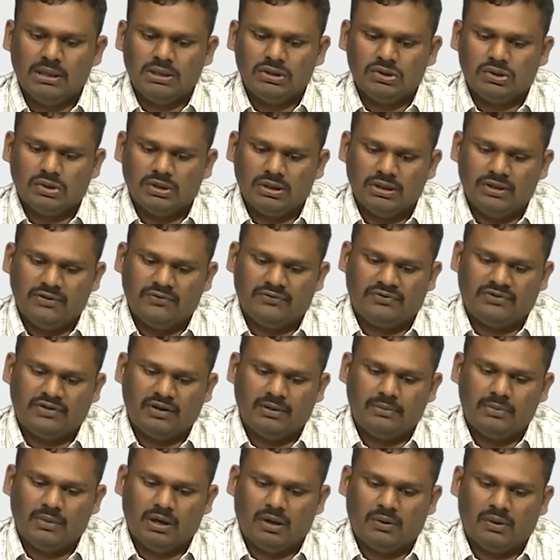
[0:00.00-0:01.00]
So, if
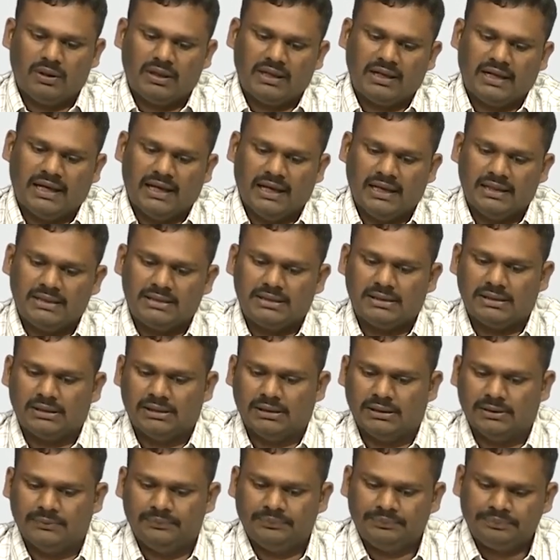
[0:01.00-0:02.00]
sigma 1 has
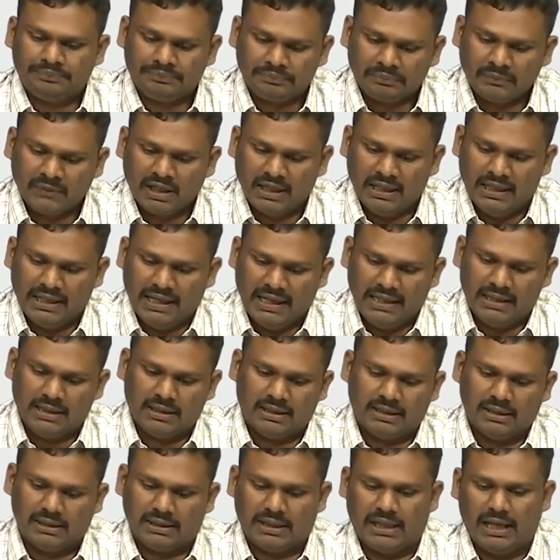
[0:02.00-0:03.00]

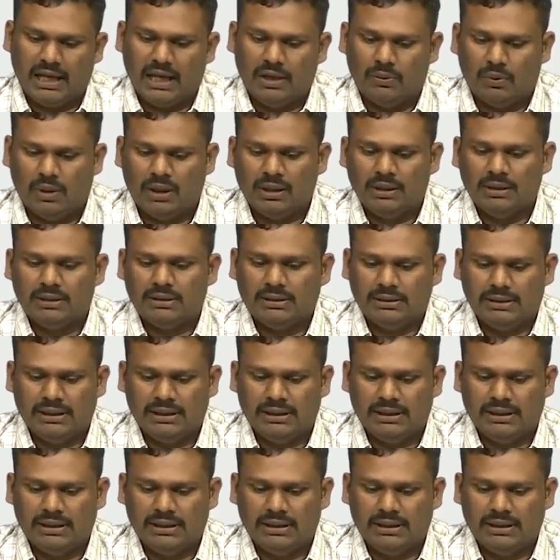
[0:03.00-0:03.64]
length k1,